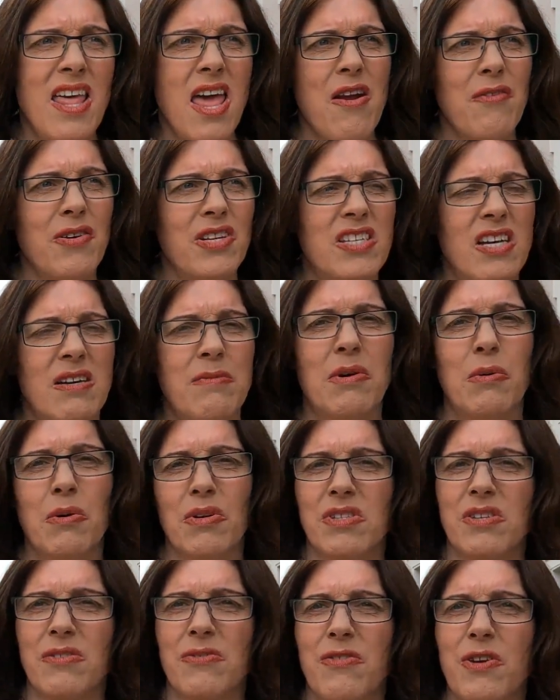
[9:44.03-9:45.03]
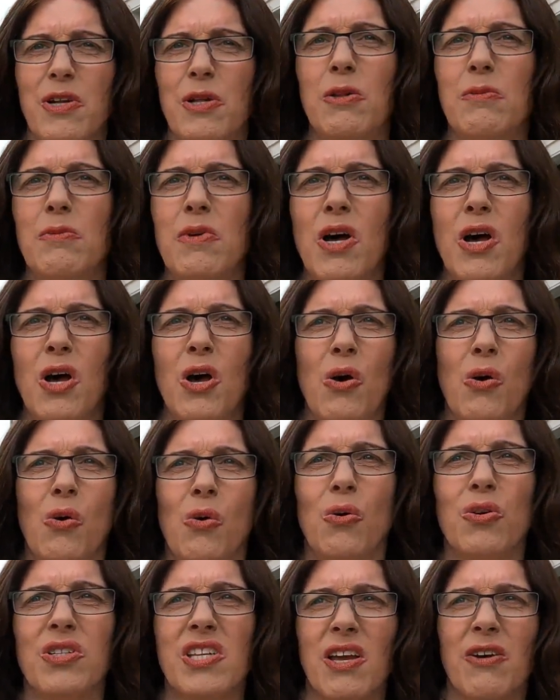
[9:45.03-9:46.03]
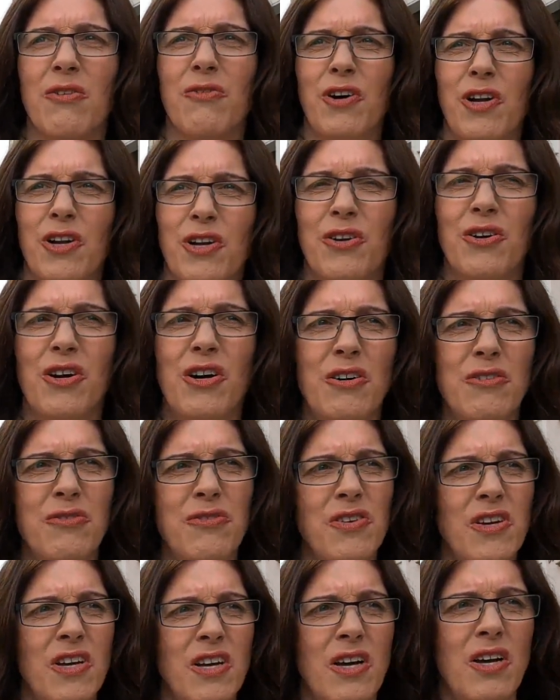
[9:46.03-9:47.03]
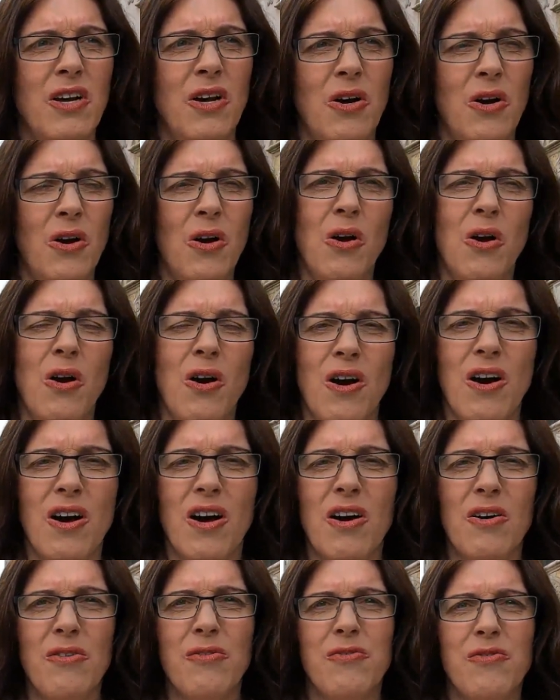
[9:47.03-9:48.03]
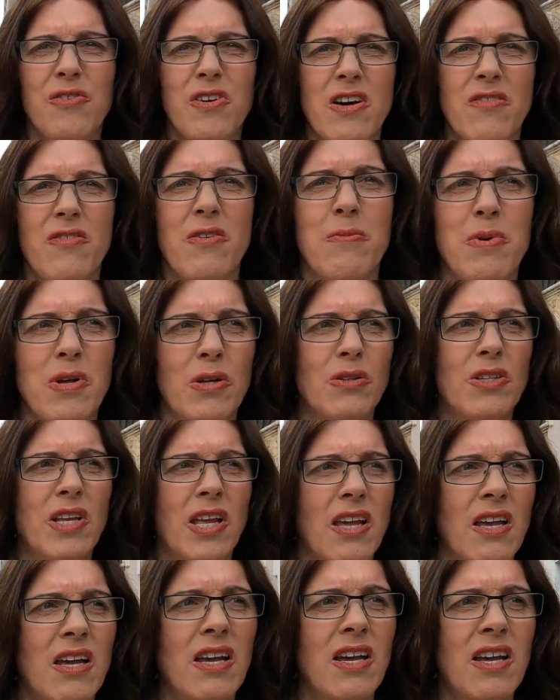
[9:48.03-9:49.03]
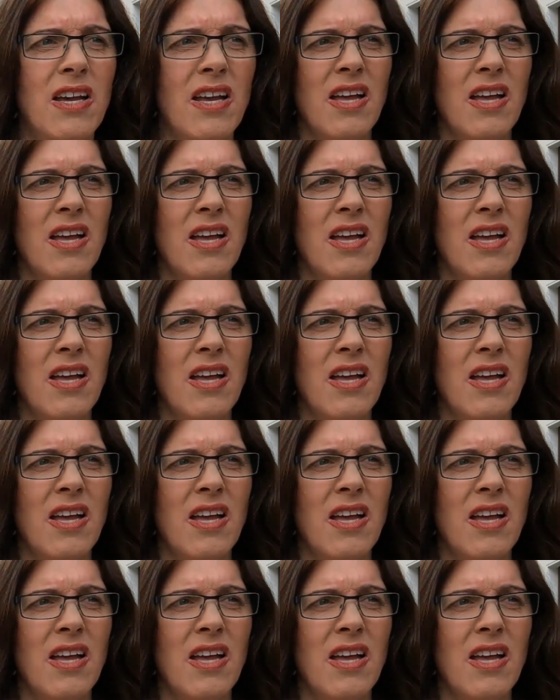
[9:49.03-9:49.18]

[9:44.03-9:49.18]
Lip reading: Every time I want to film or take a photograph of a building,